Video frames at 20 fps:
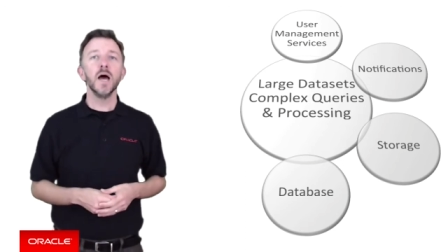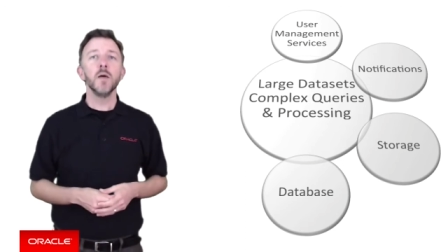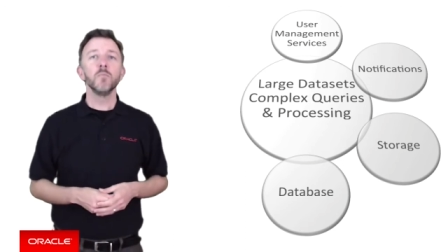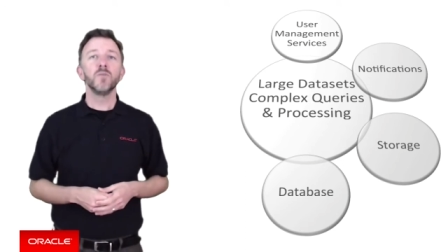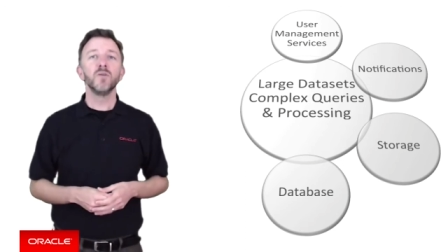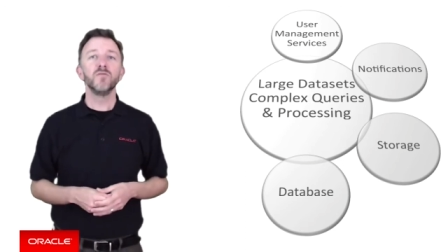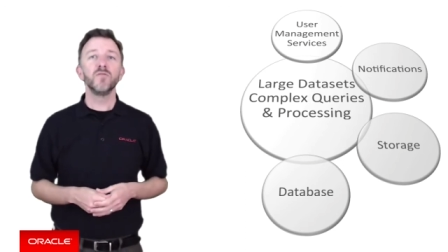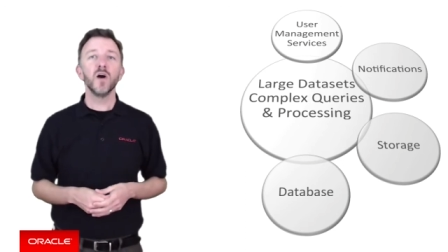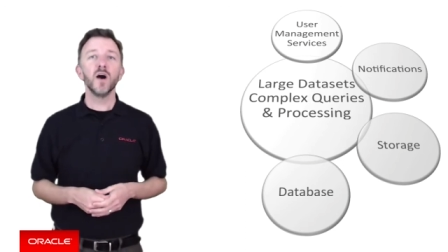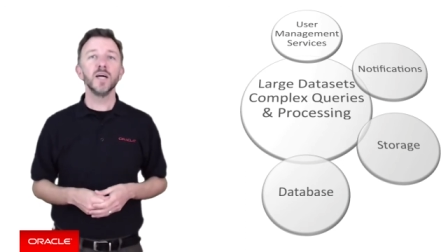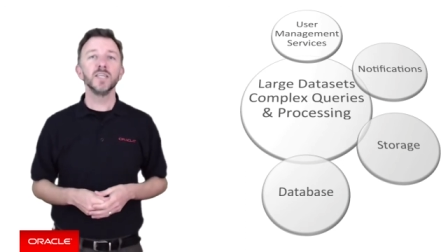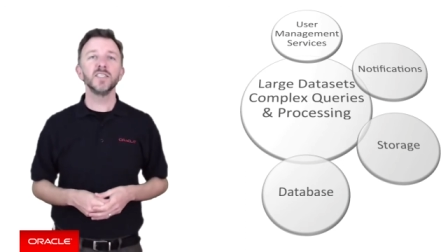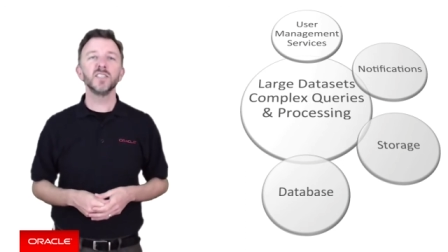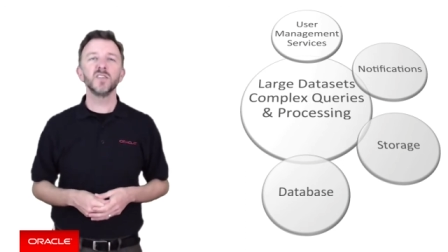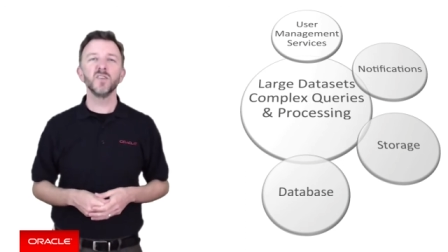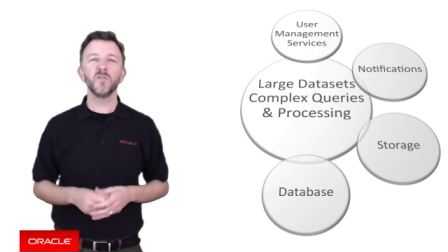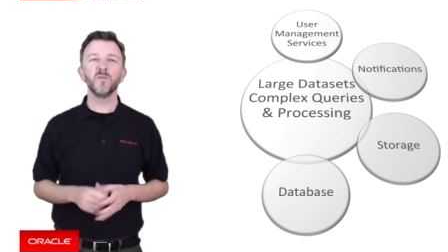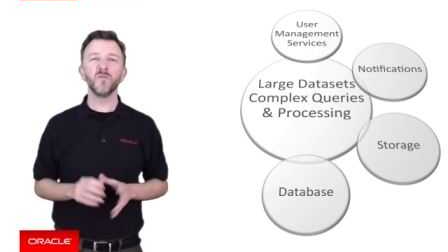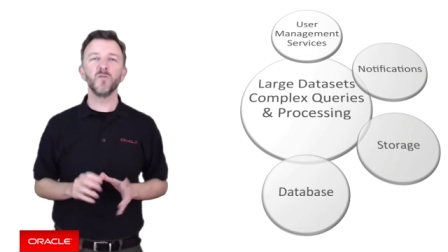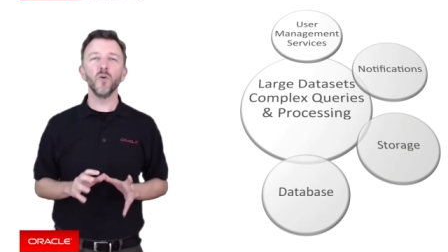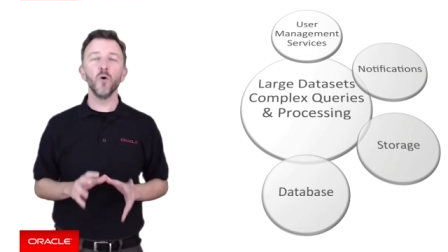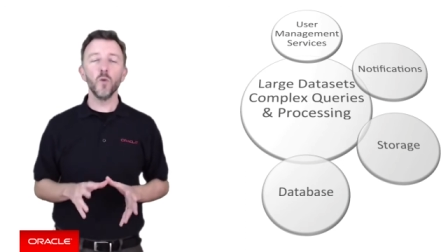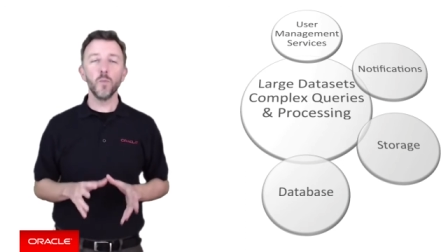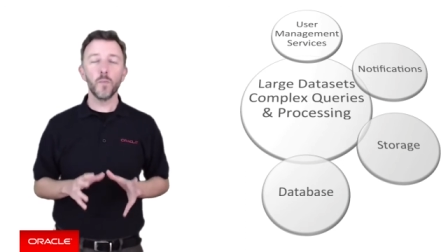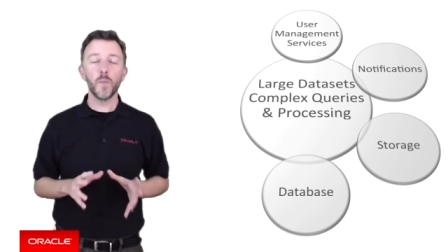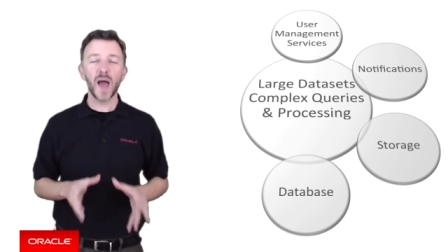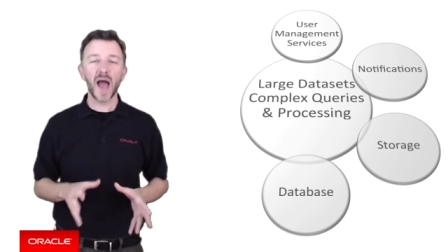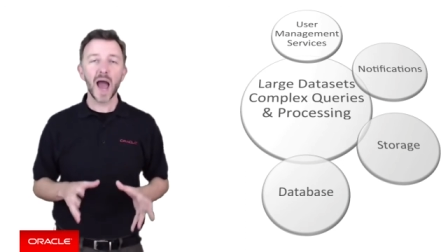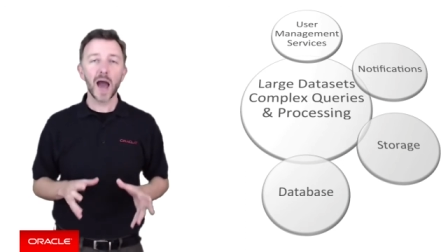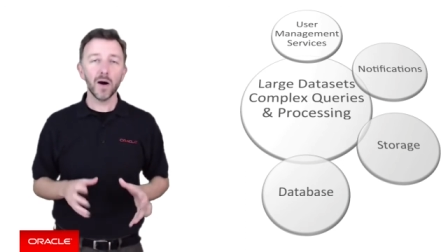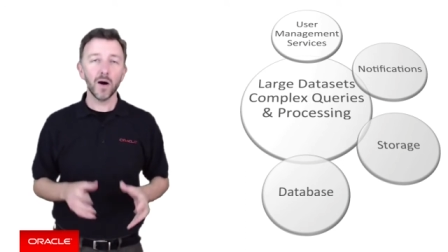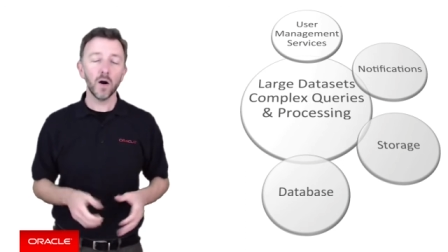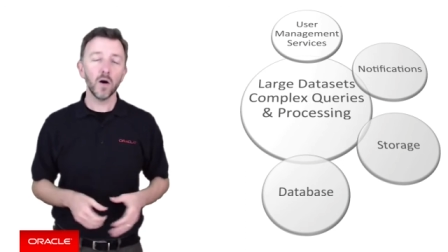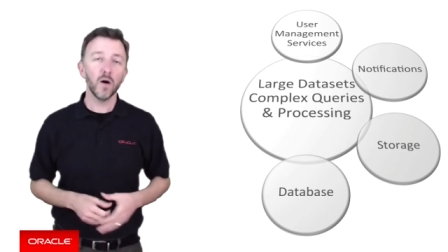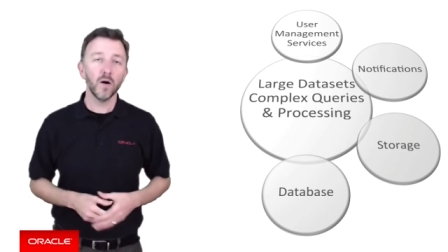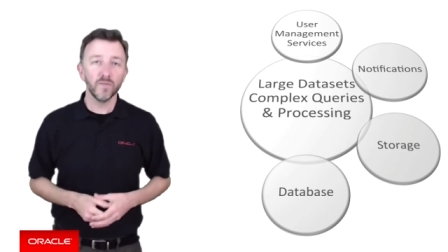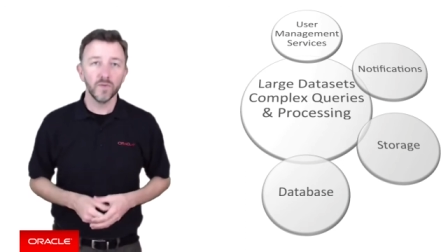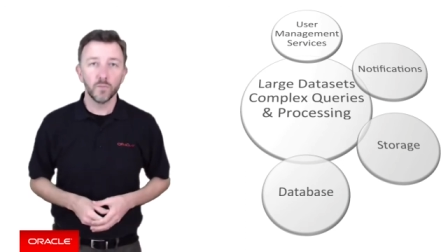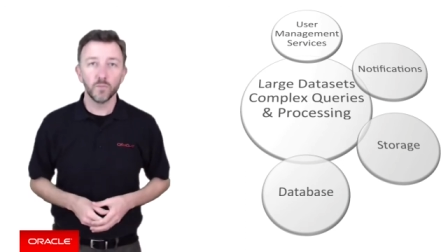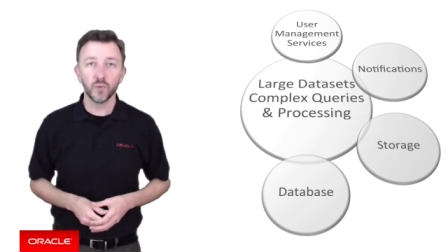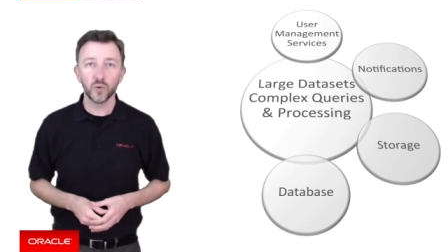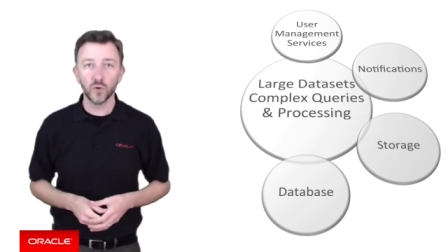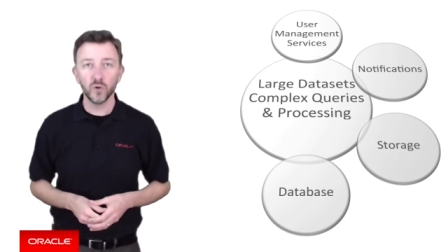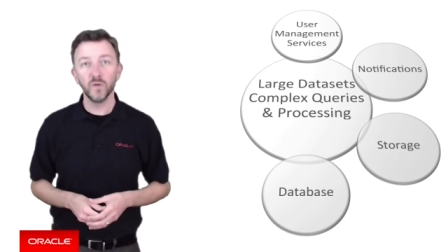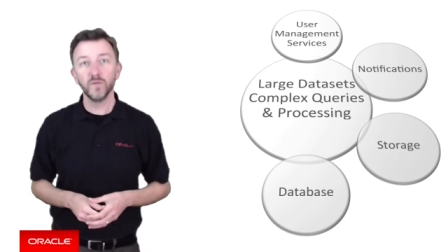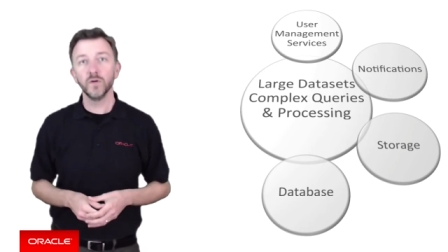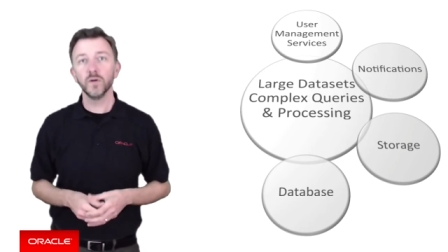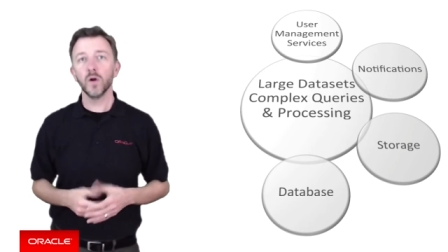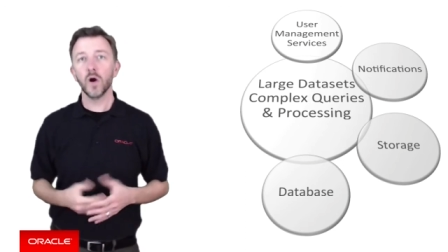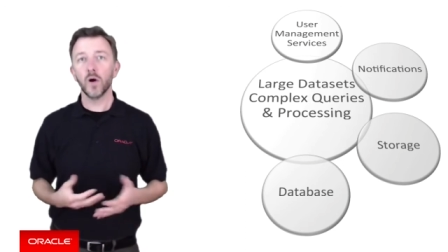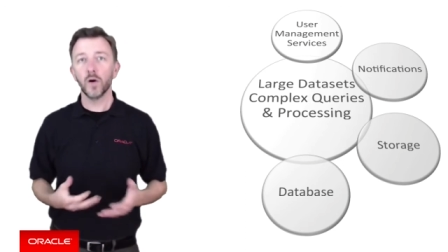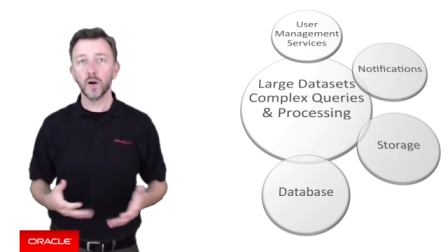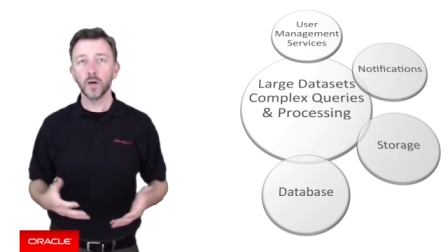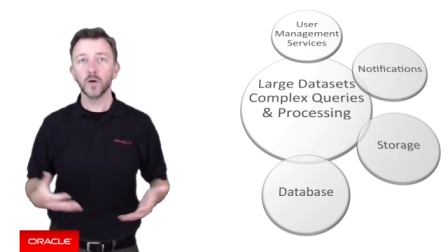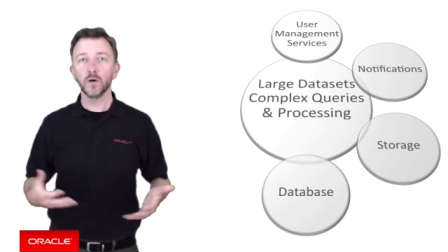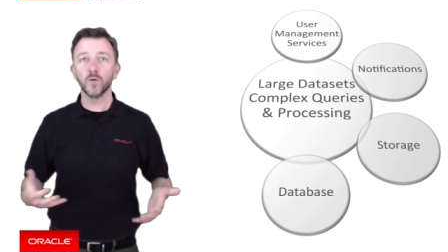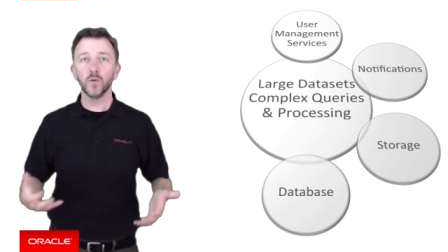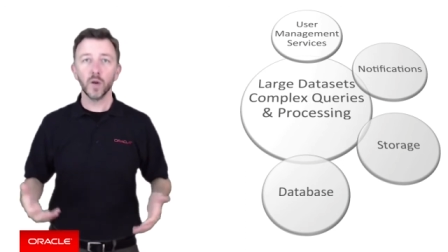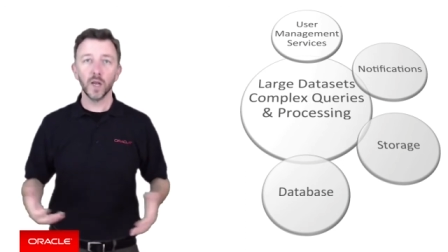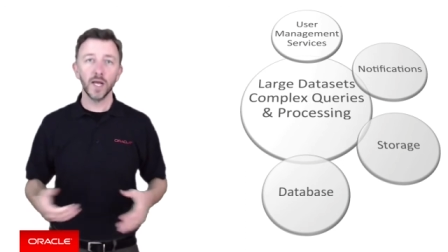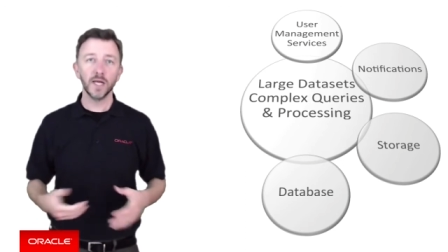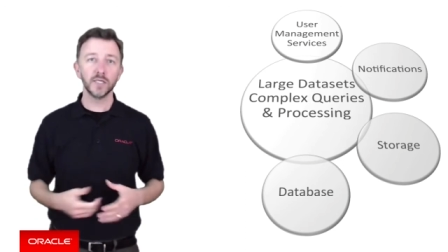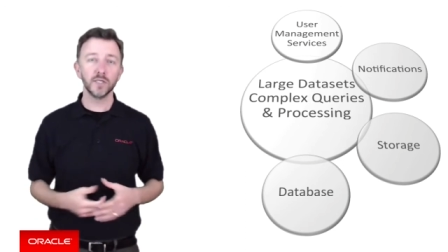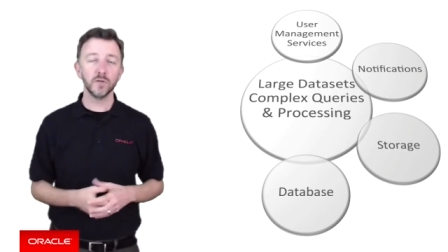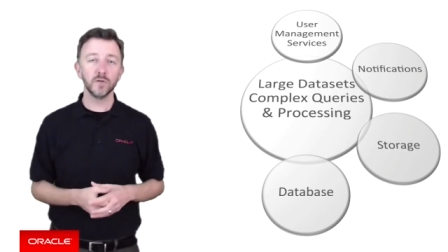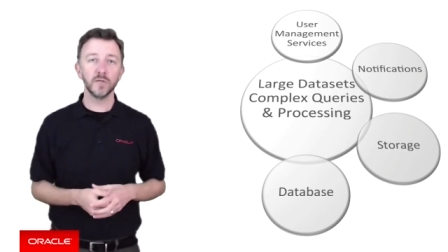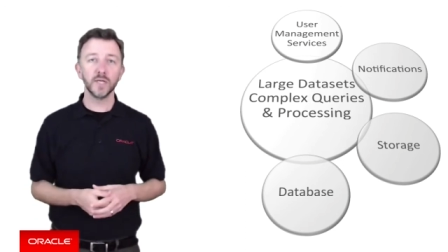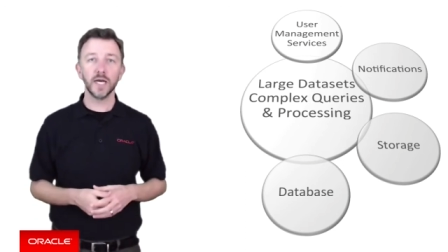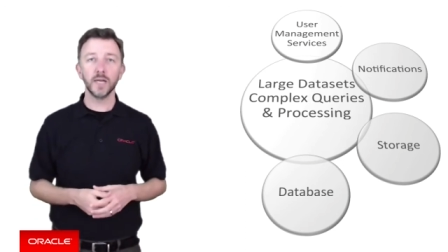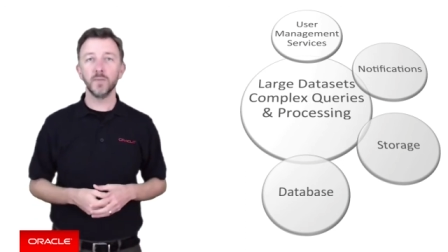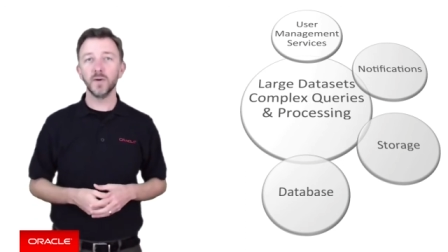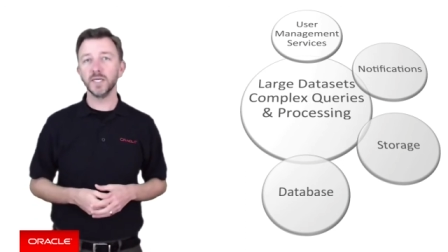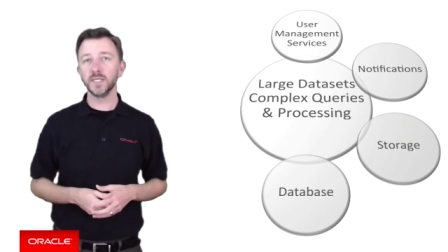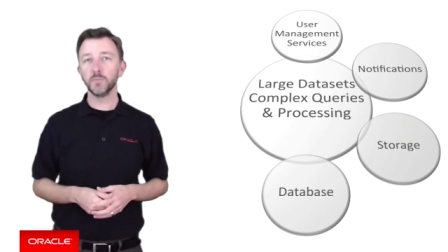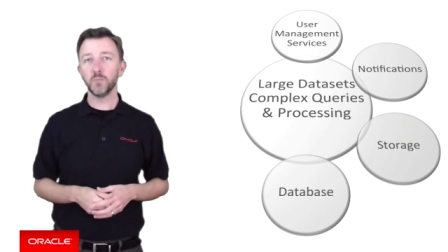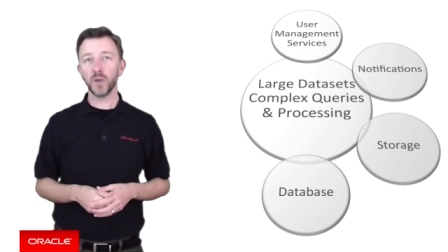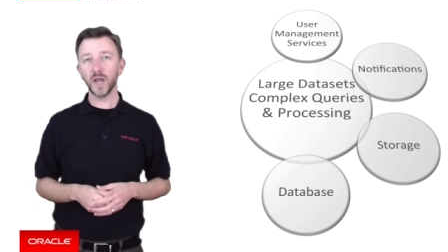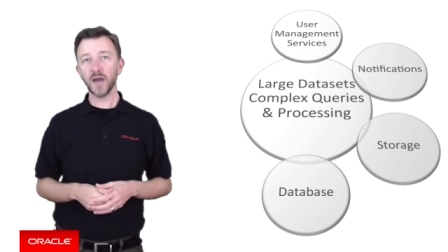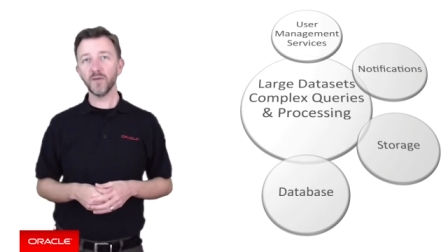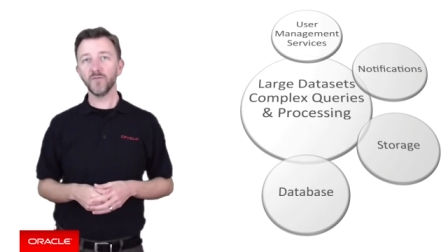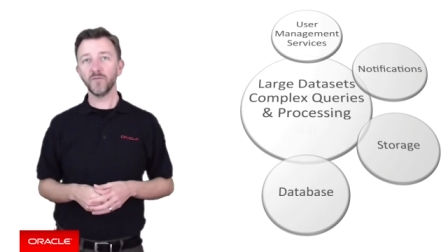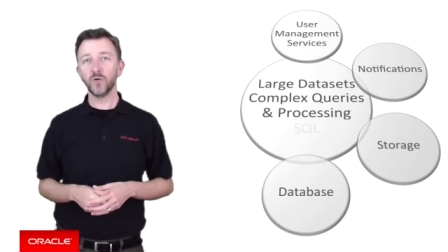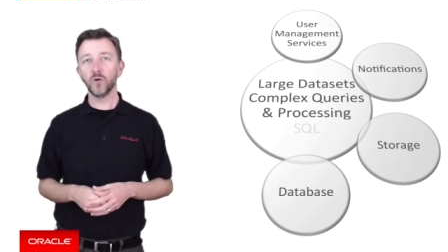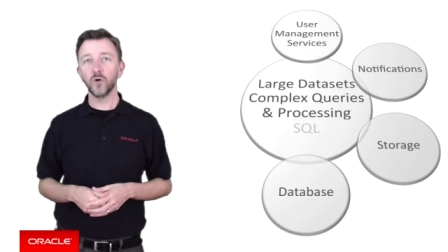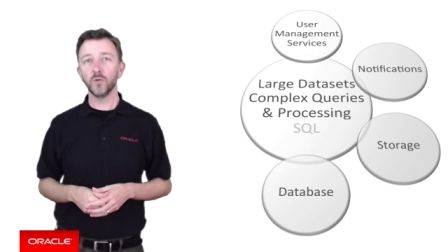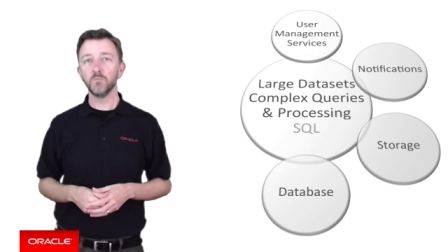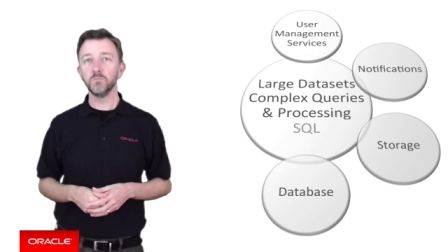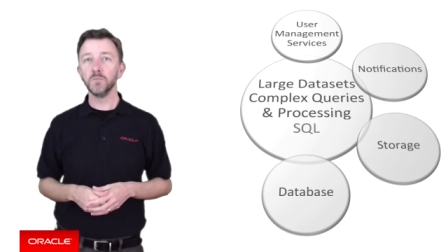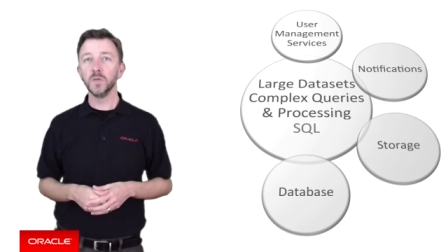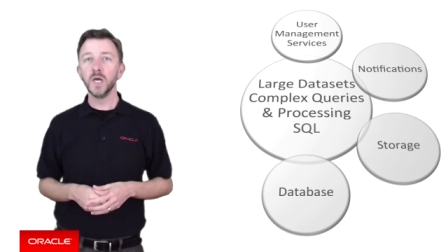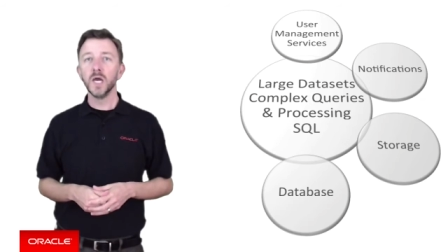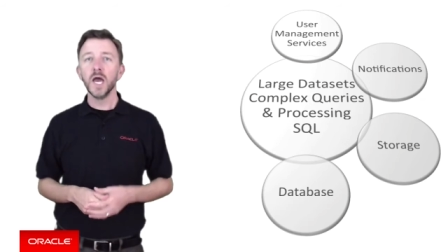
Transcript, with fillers: provides the full power of the proven Oracle Relational Database platform,